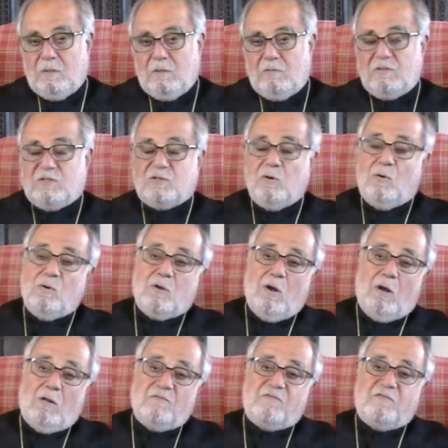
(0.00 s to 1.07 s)
who
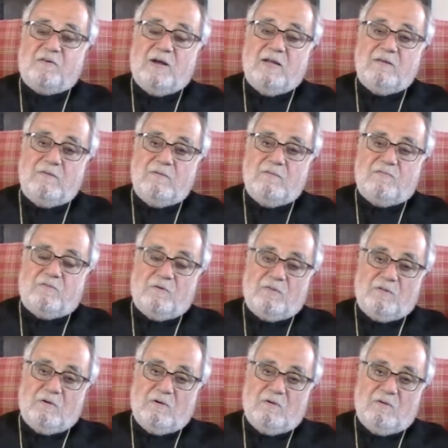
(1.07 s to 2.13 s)
so-called fight for
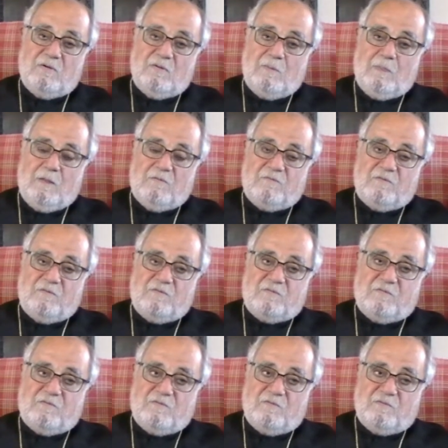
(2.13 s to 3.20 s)
the
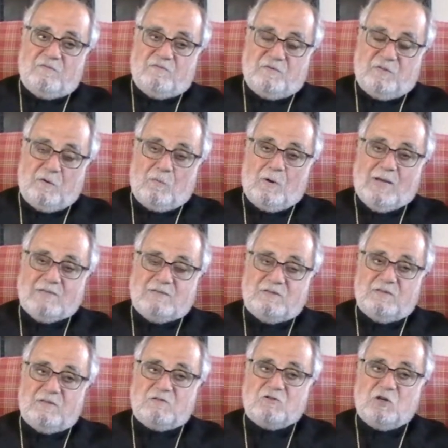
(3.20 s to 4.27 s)
rights
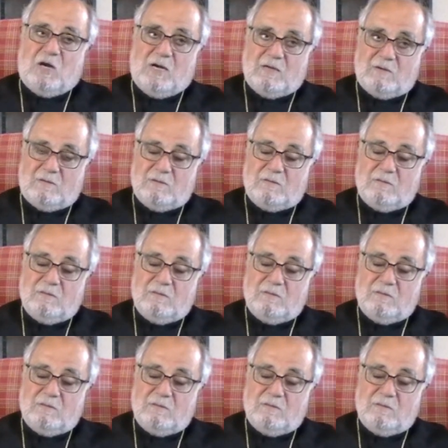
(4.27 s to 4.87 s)
of the child.